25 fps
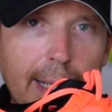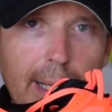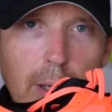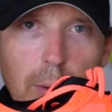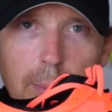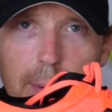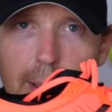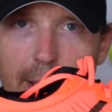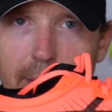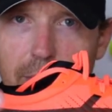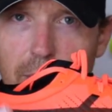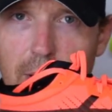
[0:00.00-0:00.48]
it'll
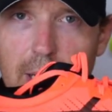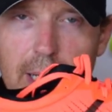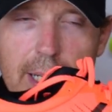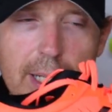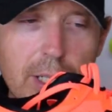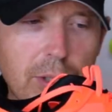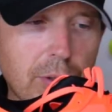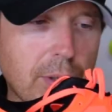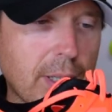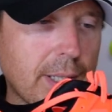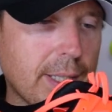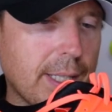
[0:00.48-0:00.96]
be really
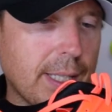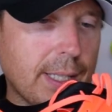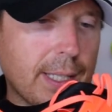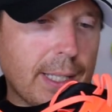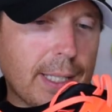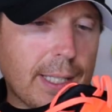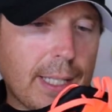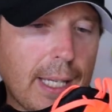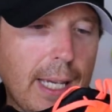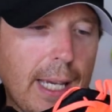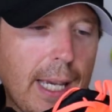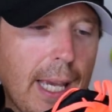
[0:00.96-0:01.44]
interesting to
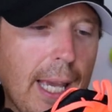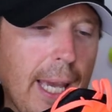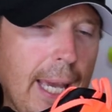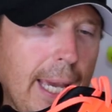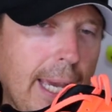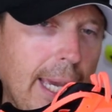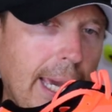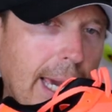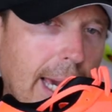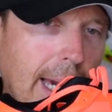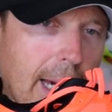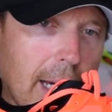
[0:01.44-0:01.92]
see
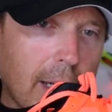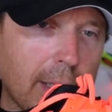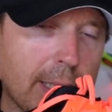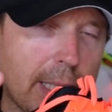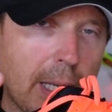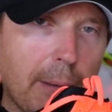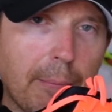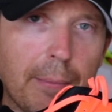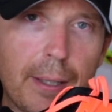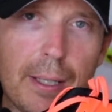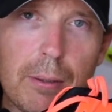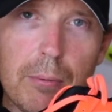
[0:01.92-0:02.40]
how
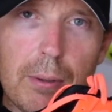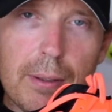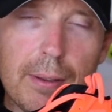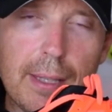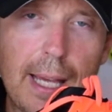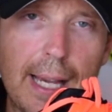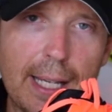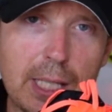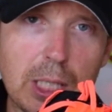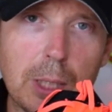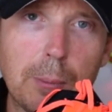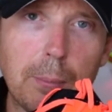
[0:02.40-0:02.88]
somebody with
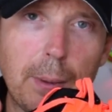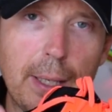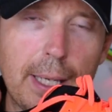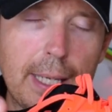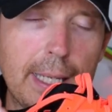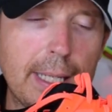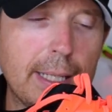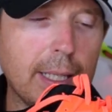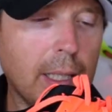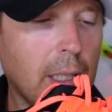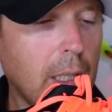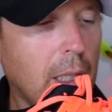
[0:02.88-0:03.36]
that
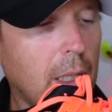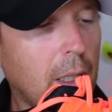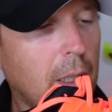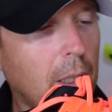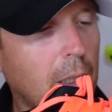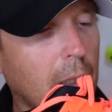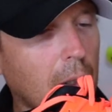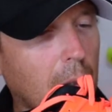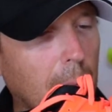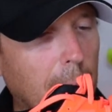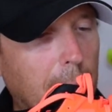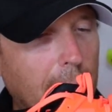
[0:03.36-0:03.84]
speed
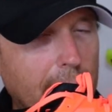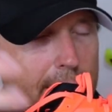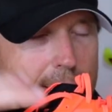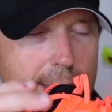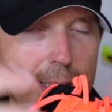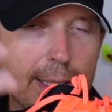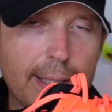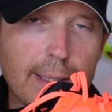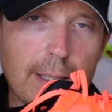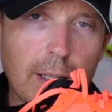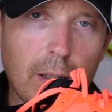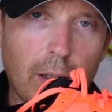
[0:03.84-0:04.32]
compares
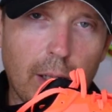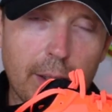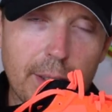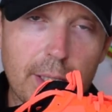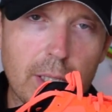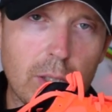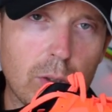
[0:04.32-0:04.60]
this to like the